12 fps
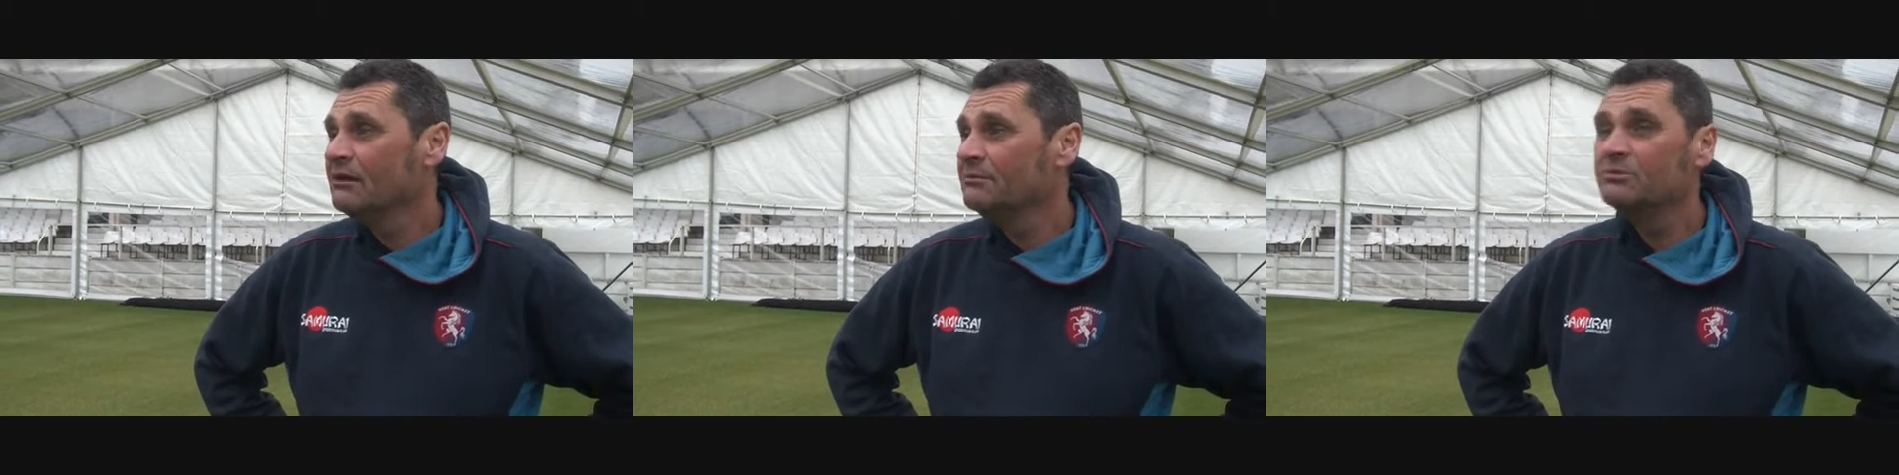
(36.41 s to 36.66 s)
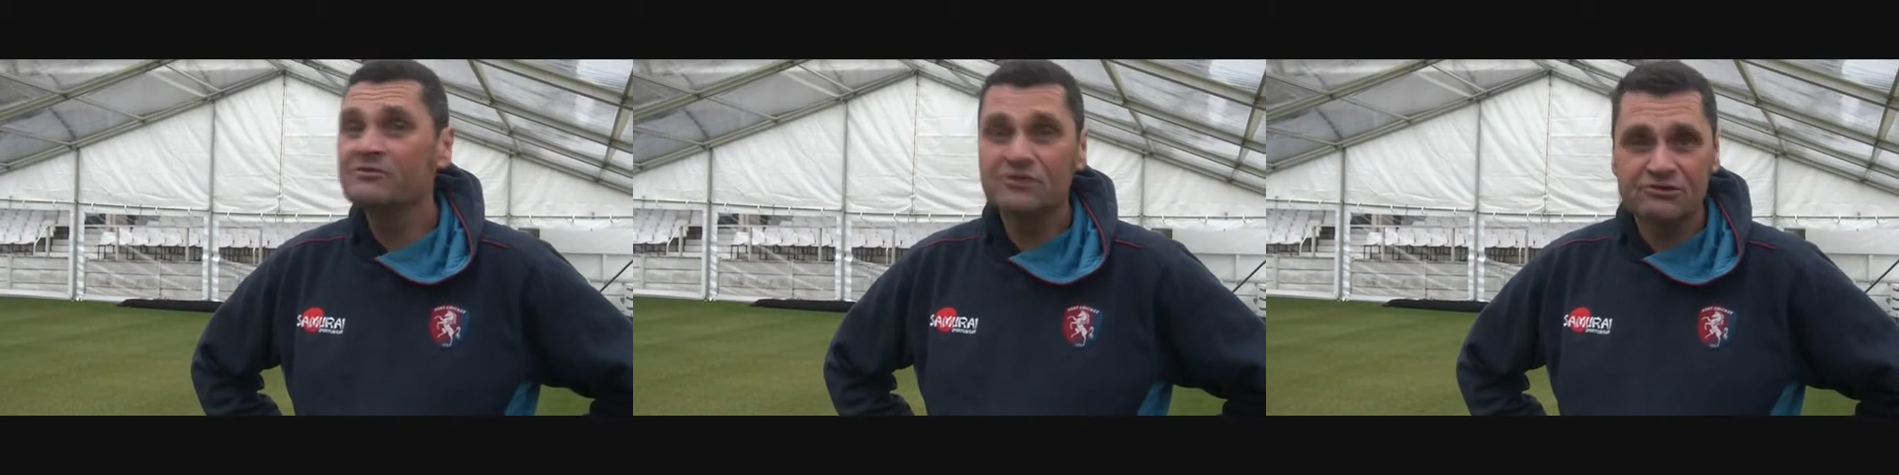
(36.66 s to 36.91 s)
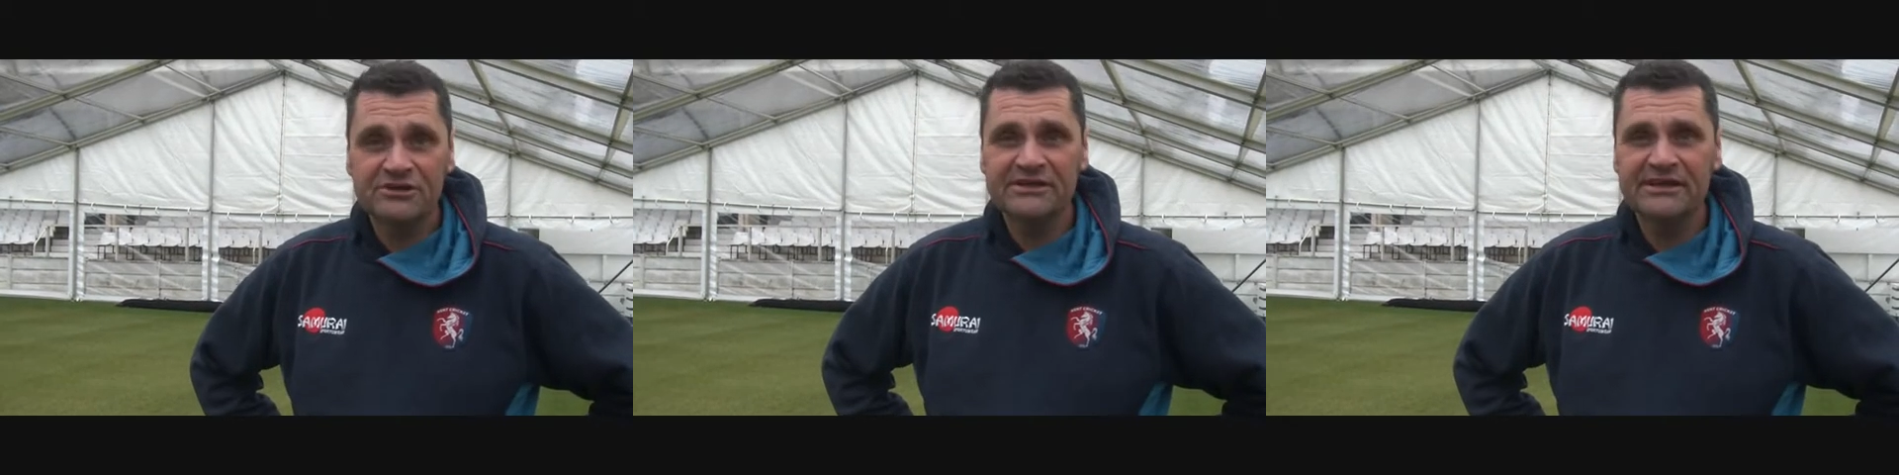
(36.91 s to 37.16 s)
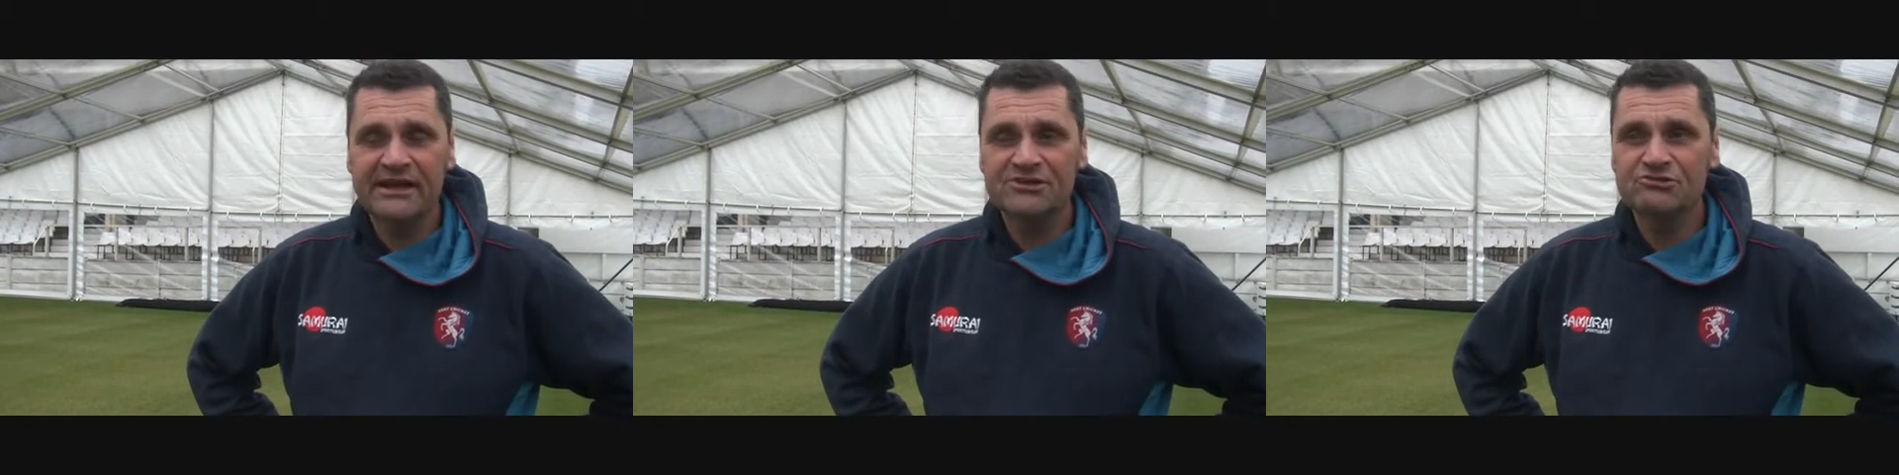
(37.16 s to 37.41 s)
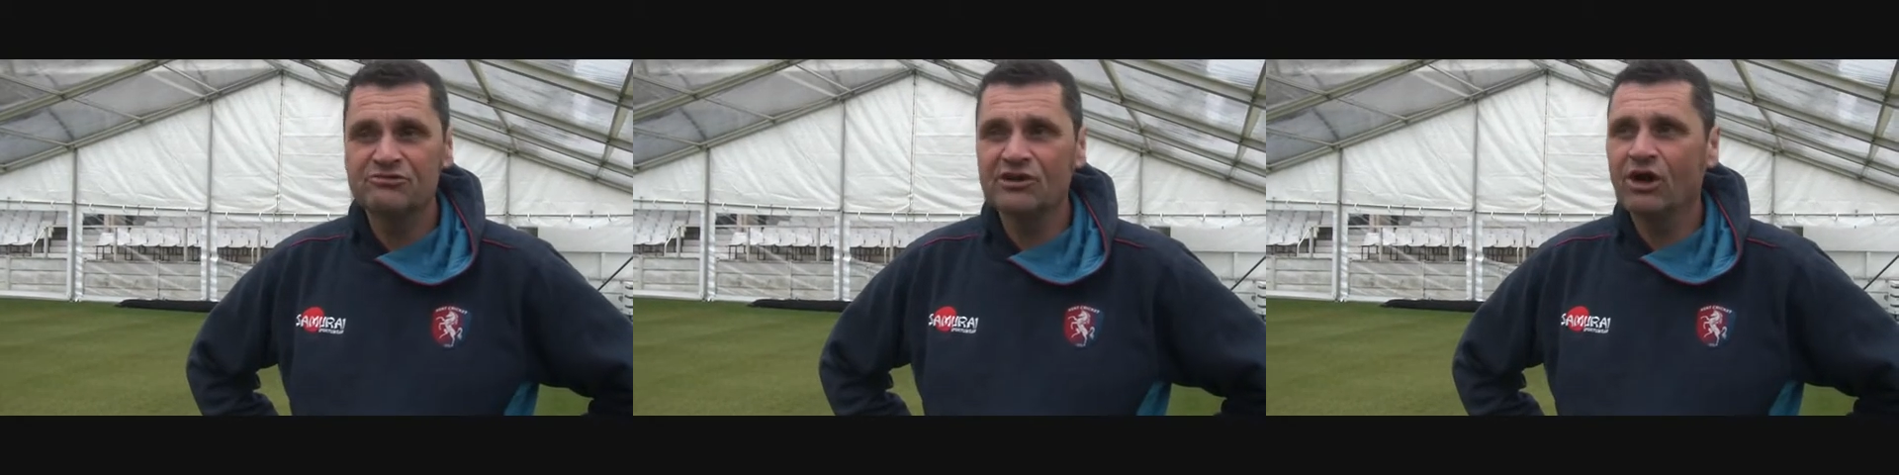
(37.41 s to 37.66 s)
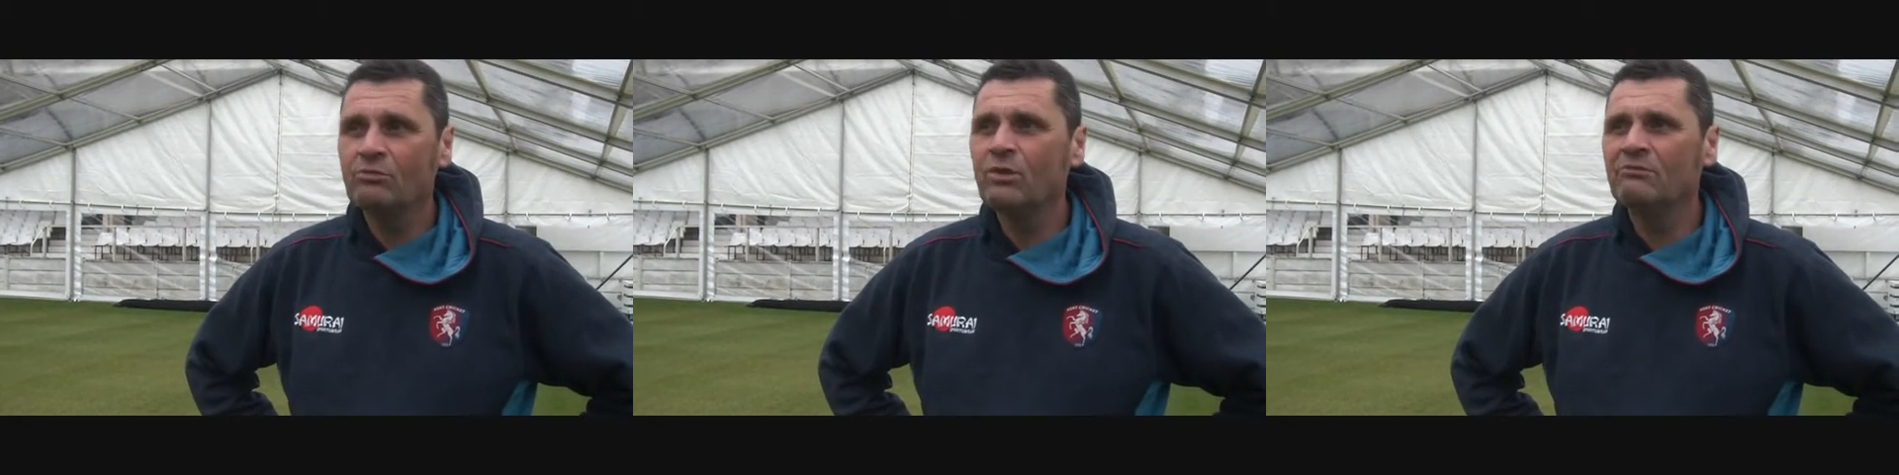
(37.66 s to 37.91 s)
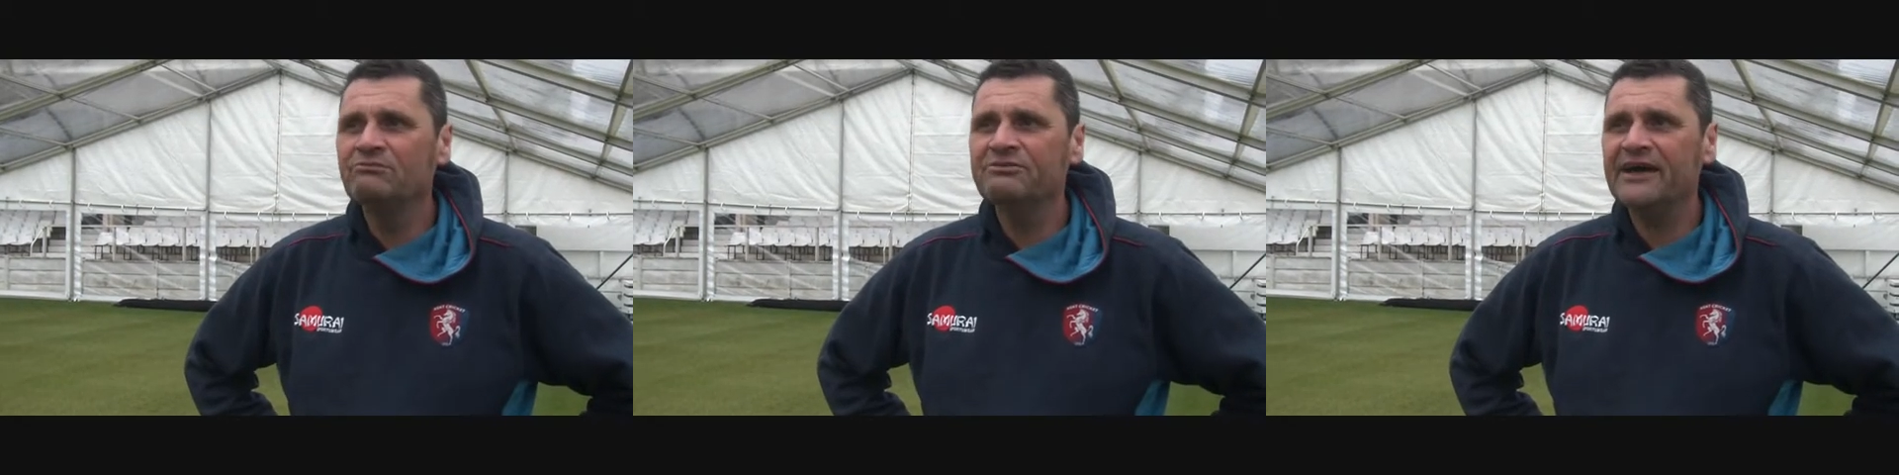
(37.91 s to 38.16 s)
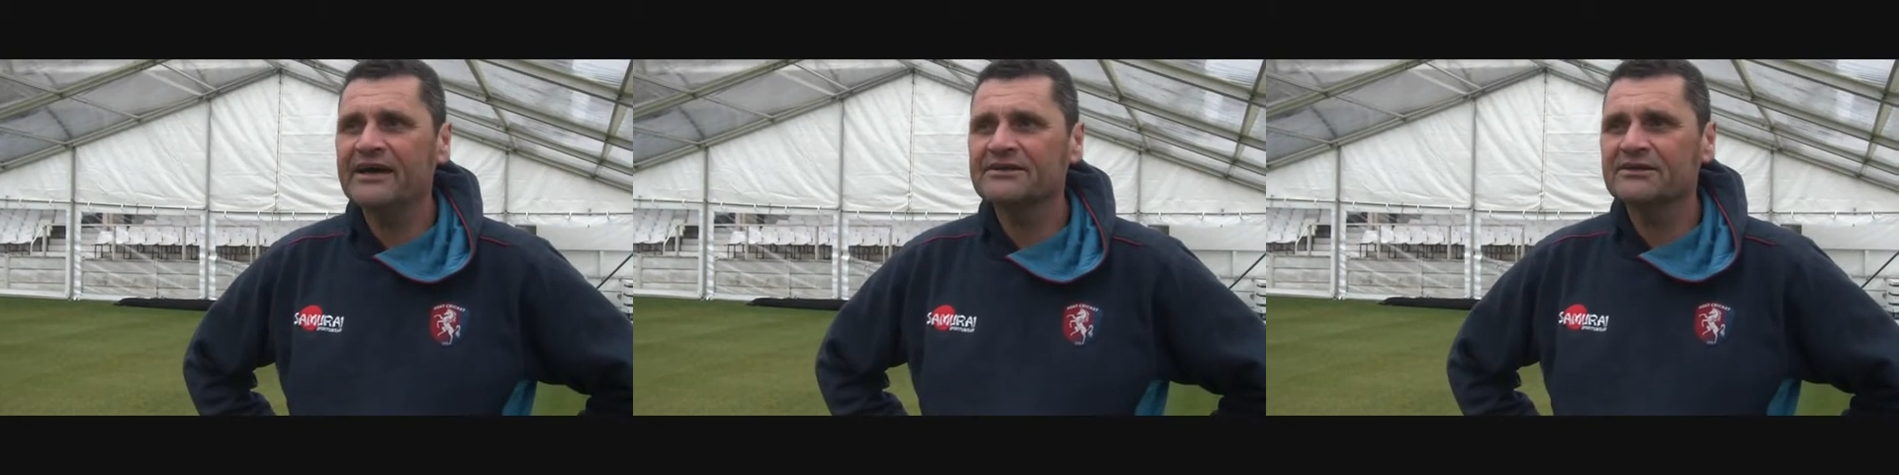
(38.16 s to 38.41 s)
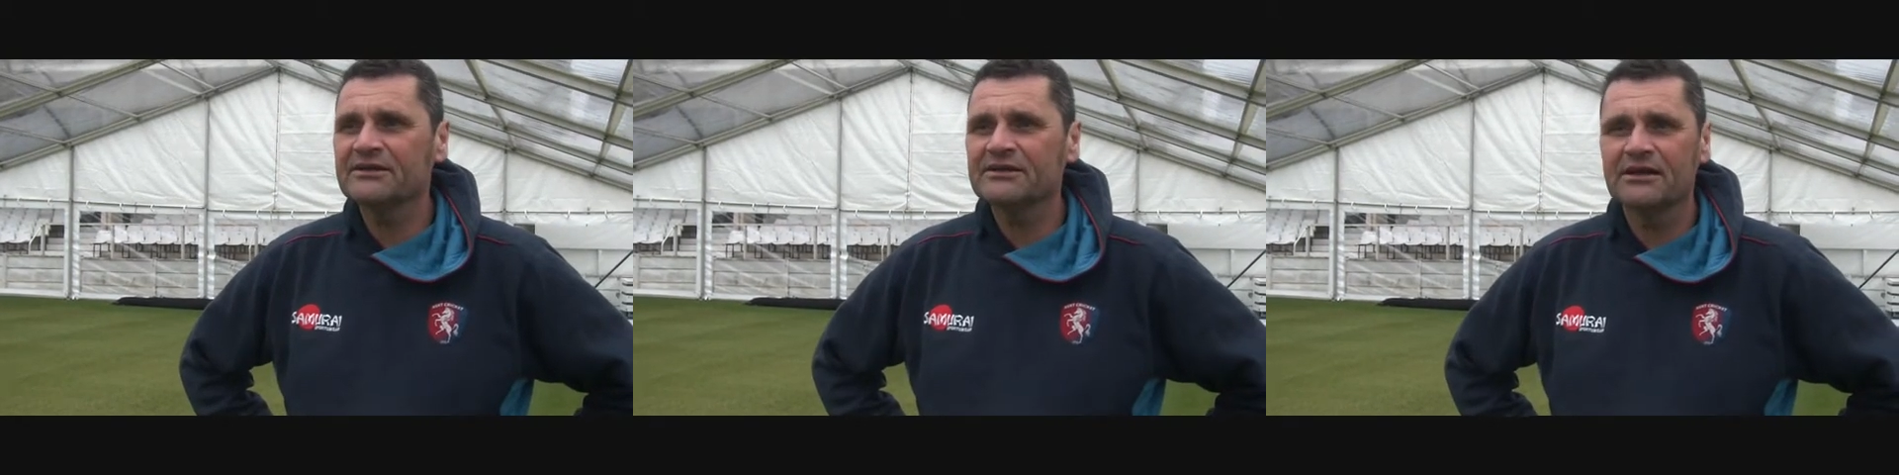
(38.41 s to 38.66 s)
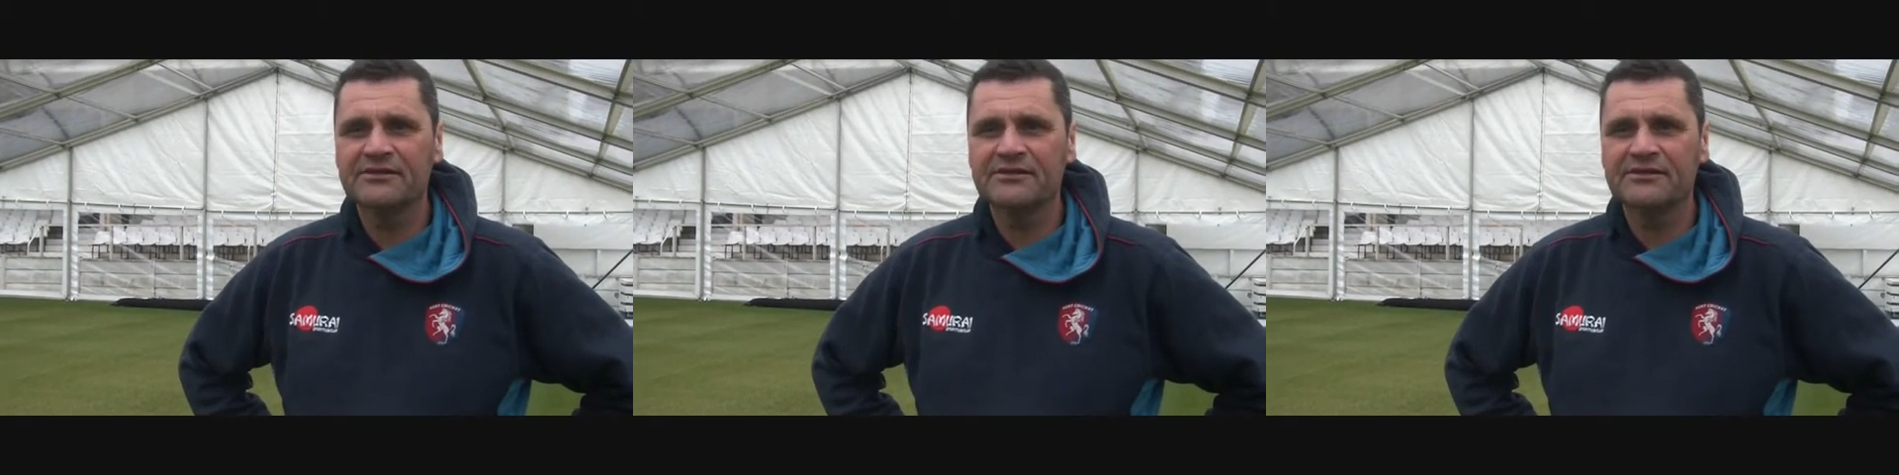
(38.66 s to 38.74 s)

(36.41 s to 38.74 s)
But with a greenhouse, you rely on one factor,